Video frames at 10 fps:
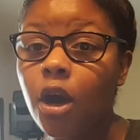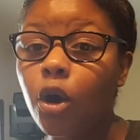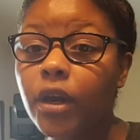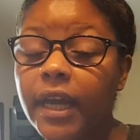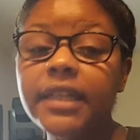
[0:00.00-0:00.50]

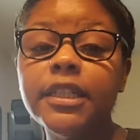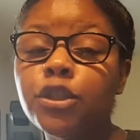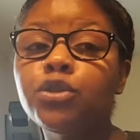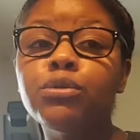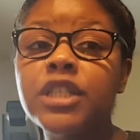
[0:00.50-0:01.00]
Okay, he need
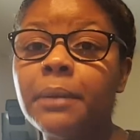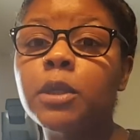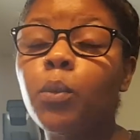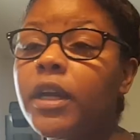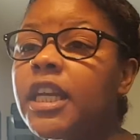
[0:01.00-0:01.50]
to do
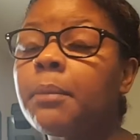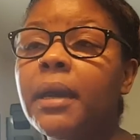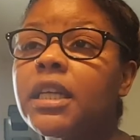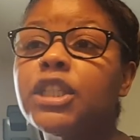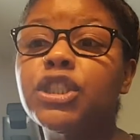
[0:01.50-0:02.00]
something where he can
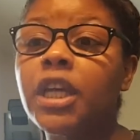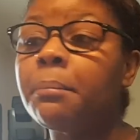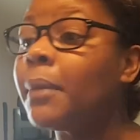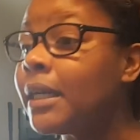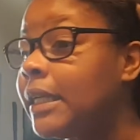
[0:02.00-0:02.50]
make legit
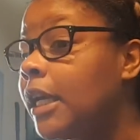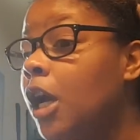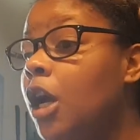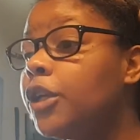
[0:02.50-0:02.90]
money.